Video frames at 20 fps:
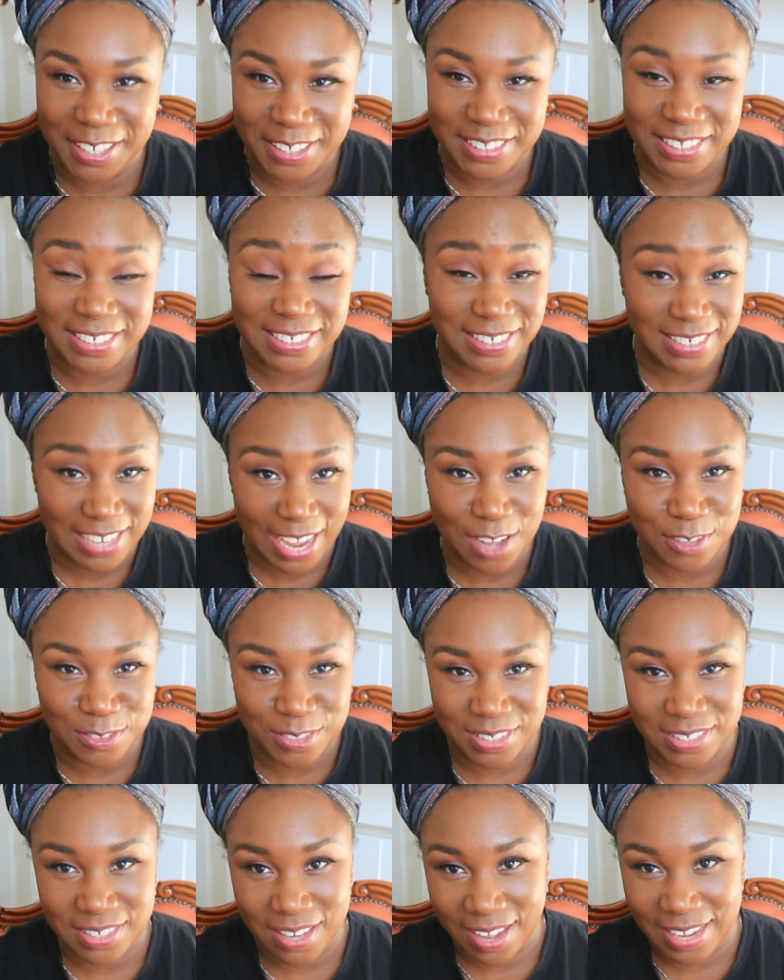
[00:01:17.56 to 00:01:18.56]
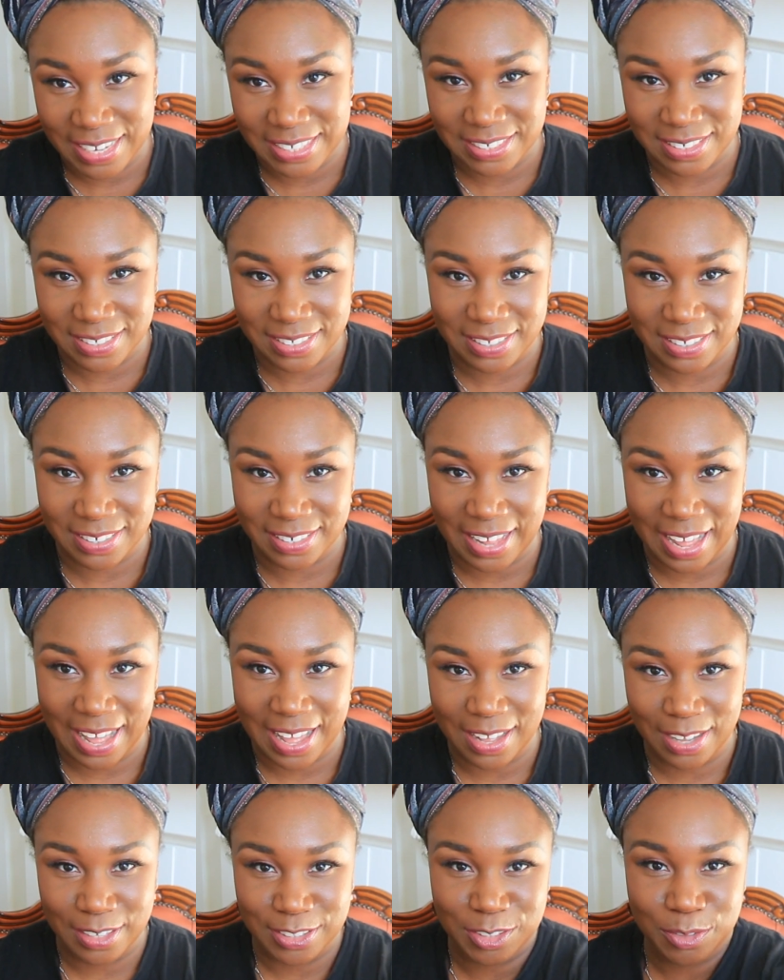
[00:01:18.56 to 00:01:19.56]
The downside to
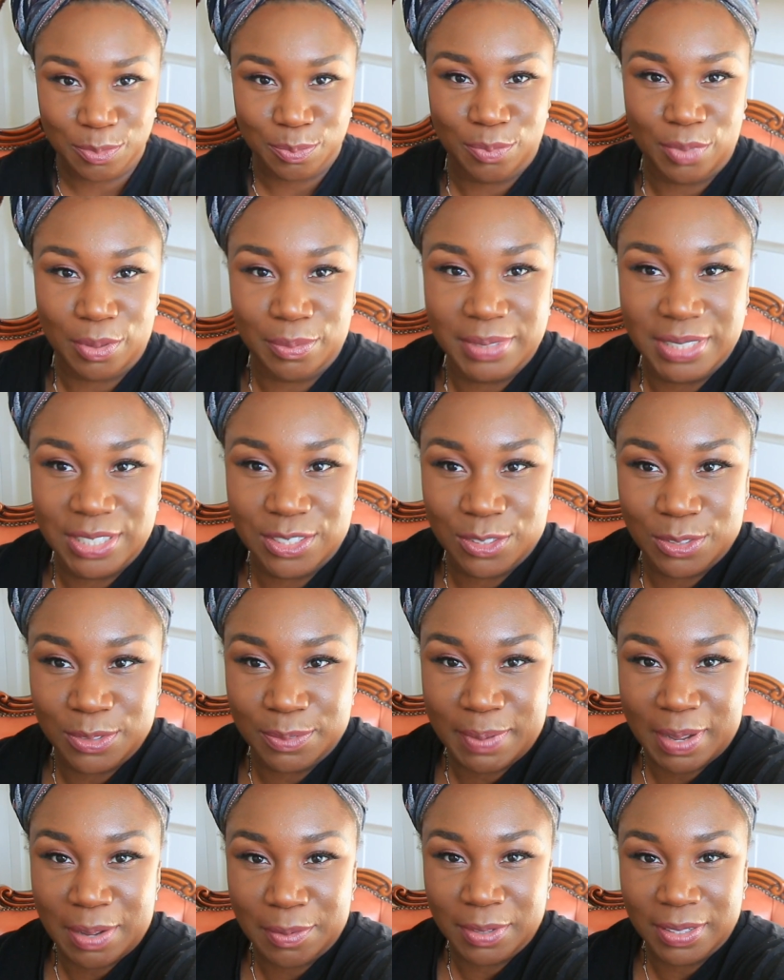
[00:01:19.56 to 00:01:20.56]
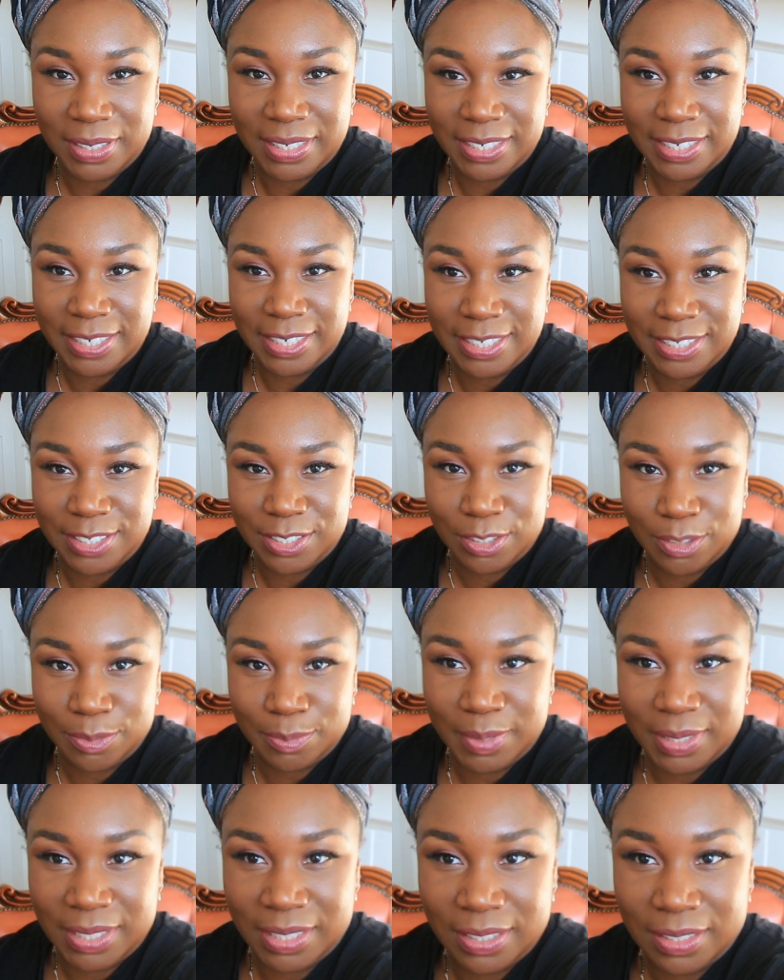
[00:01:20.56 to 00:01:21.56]
that, I should probably zoom out a little
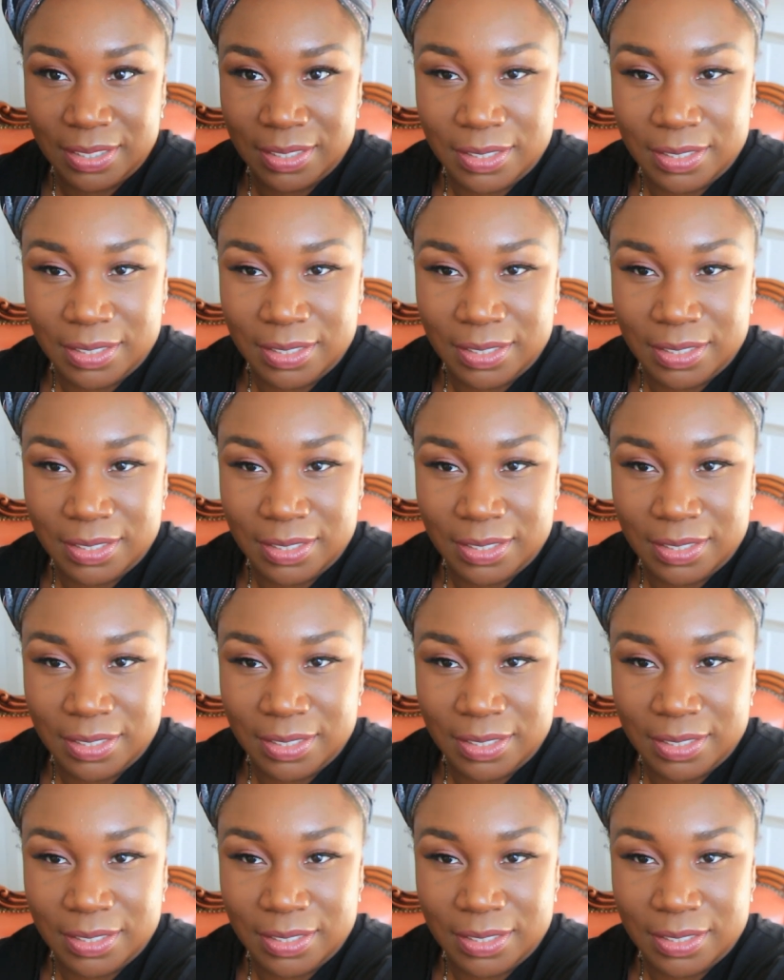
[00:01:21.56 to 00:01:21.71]
bit.